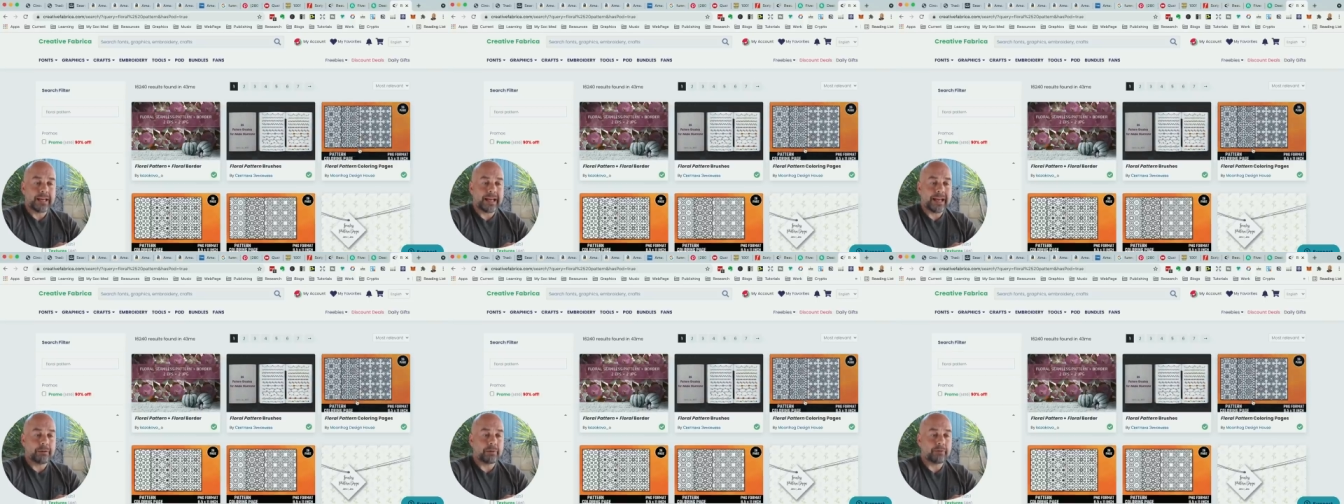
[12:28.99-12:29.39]

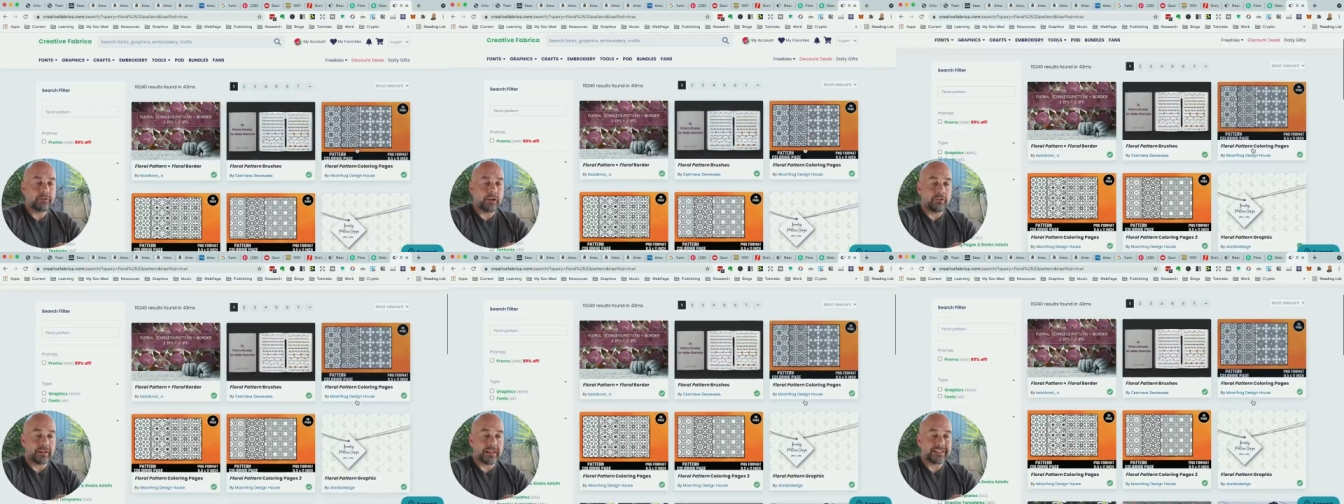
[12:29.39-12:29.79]
and we've
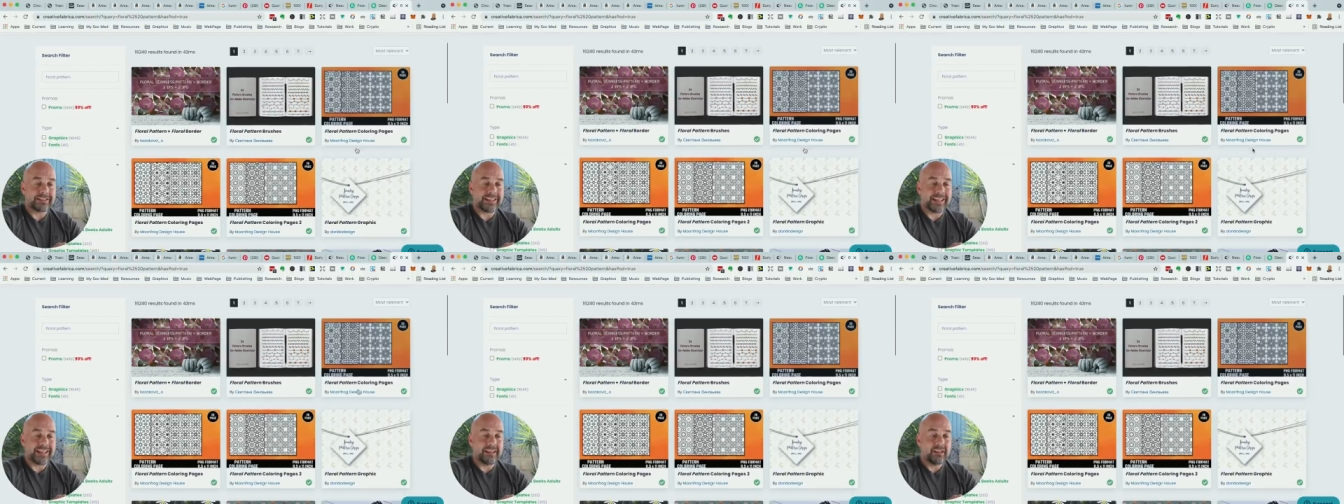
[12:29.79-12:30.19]
got these
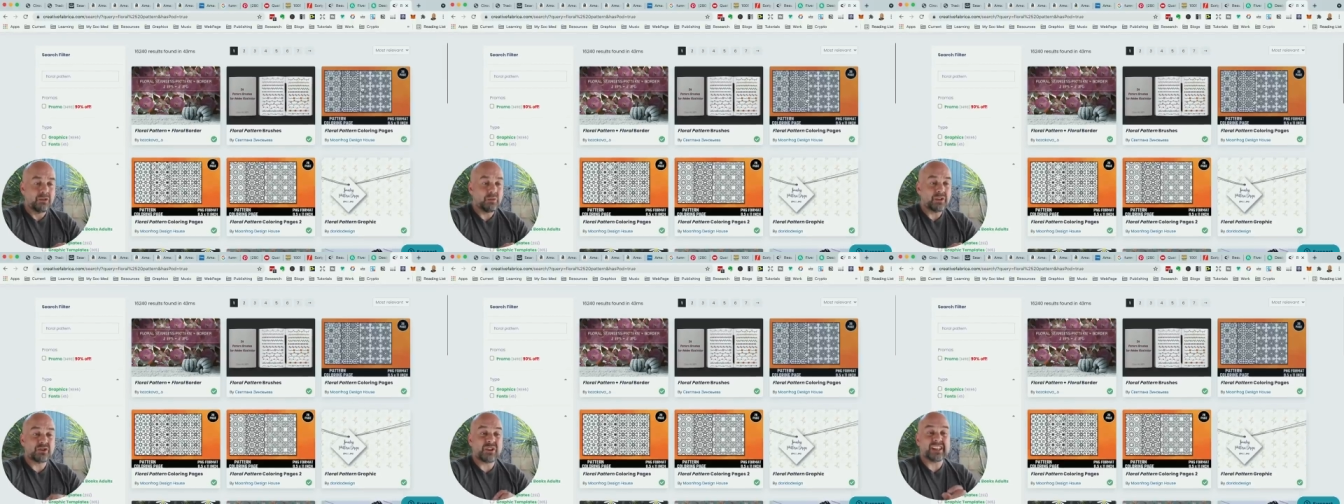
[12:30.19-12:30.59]
here
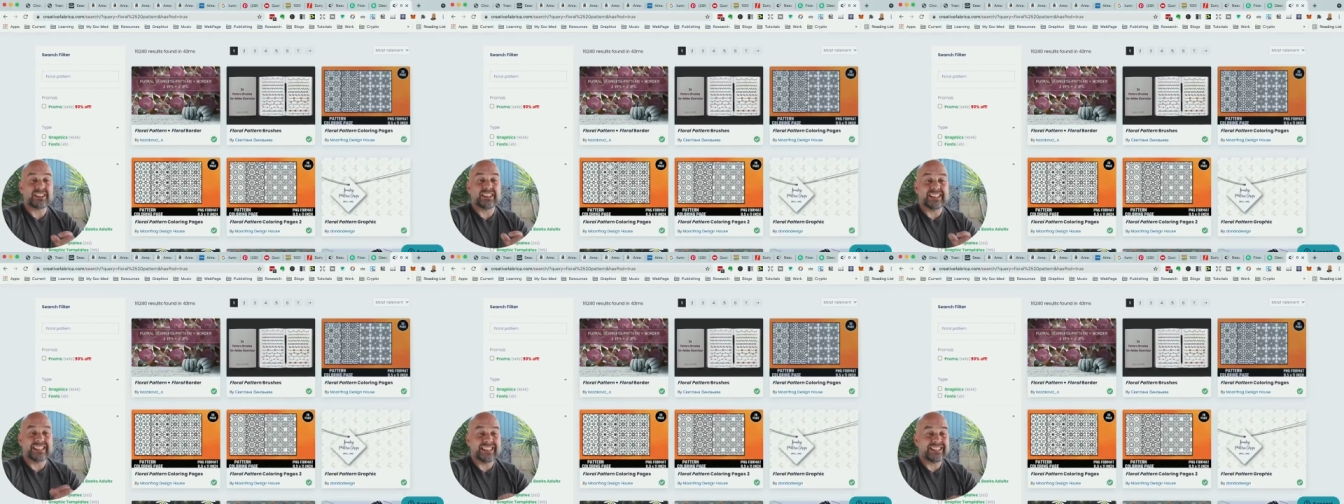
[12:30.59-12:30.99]
which are
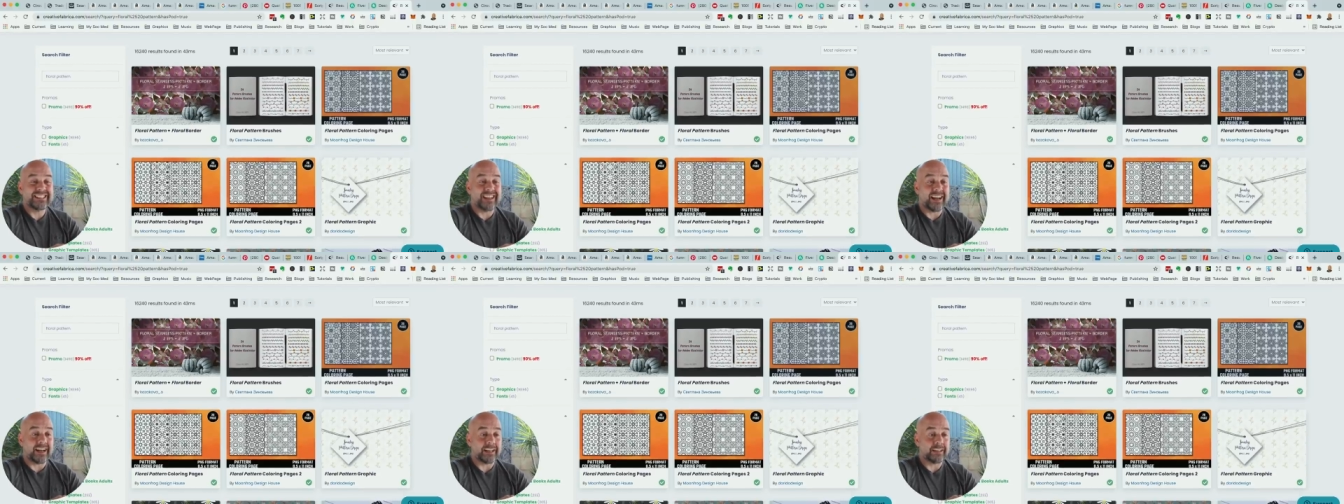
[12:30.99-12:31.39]
actually
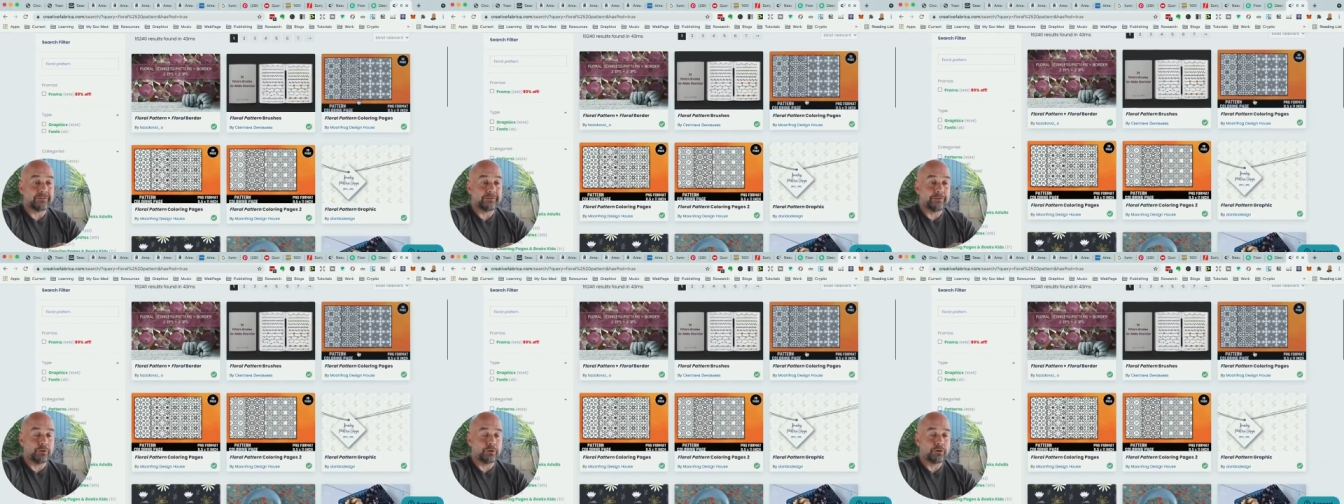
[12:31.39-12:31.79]
designed
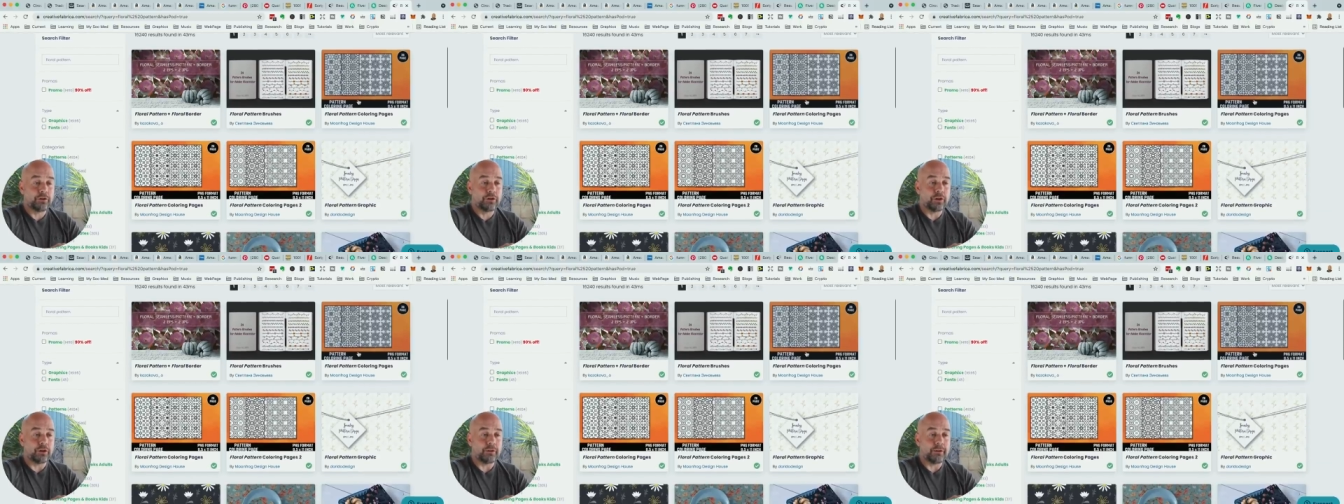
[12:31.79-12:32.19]
for
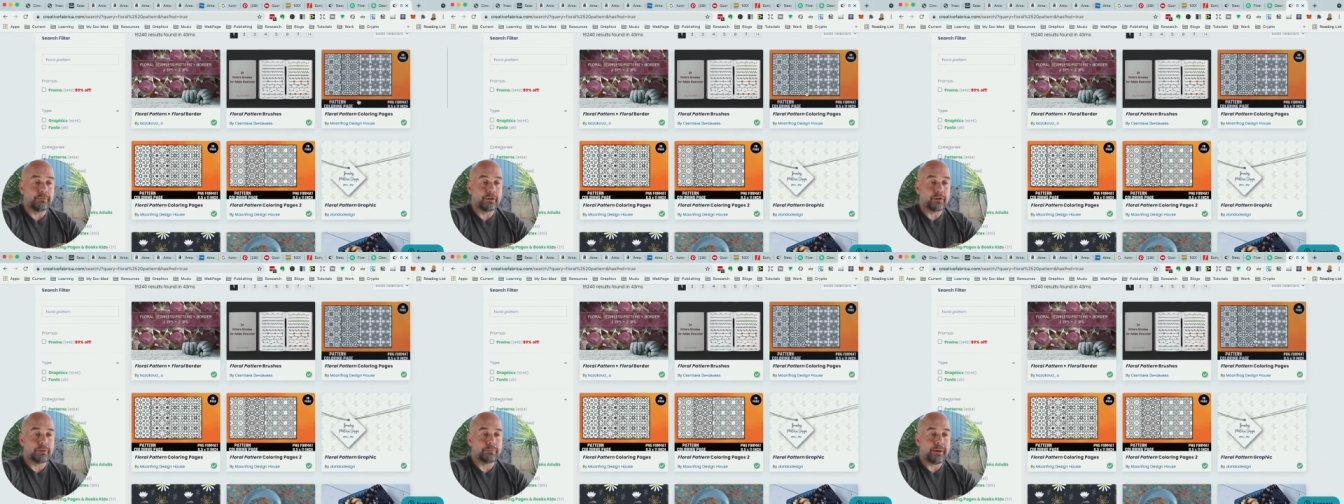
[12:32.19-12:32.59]
colouring
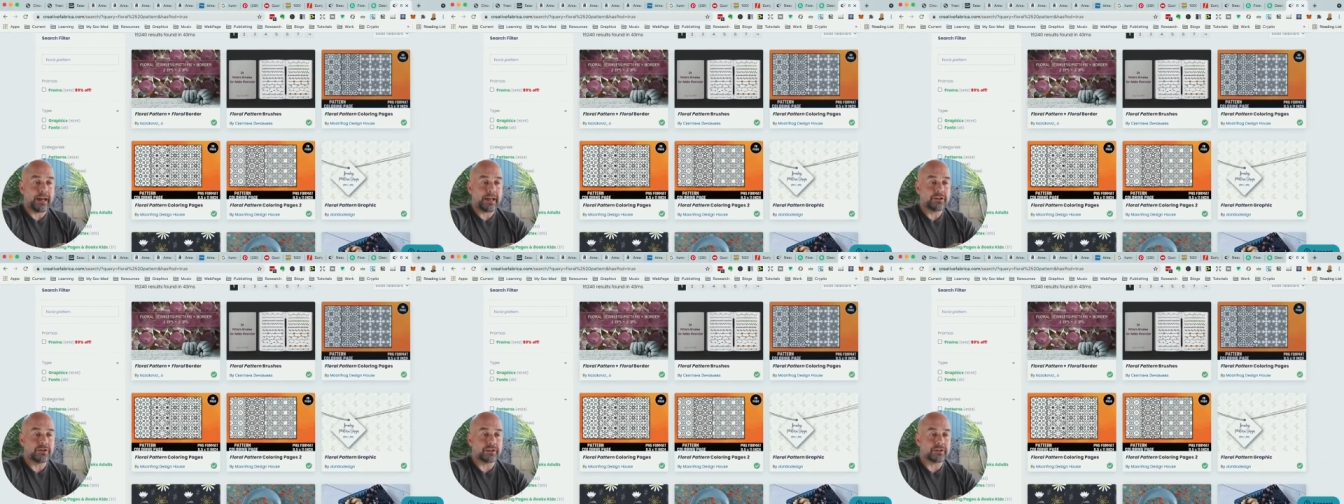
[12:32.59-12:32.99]
book
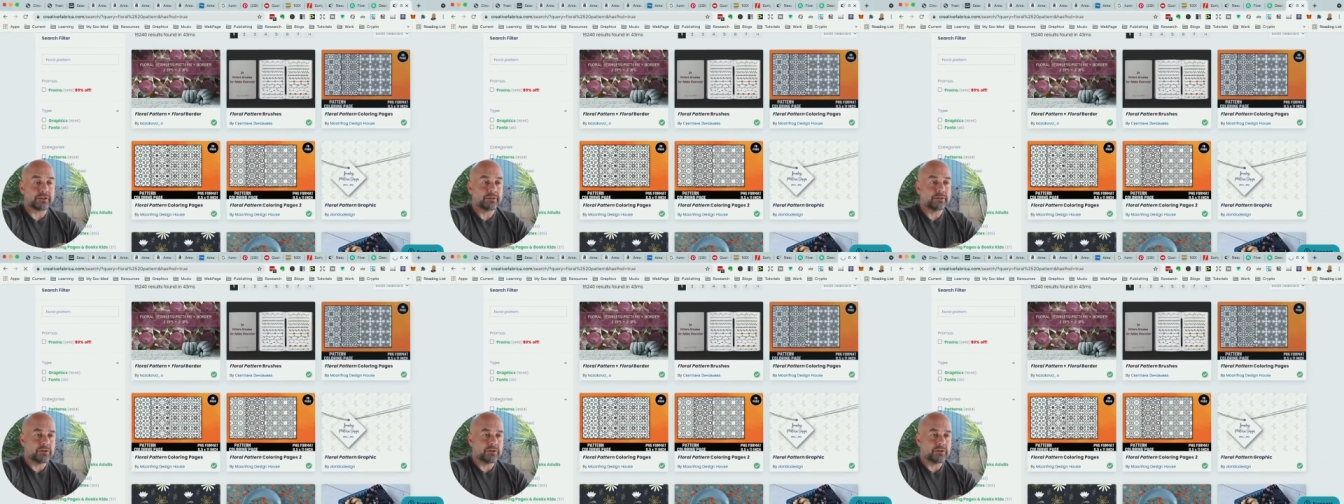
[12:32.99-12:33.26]
pages.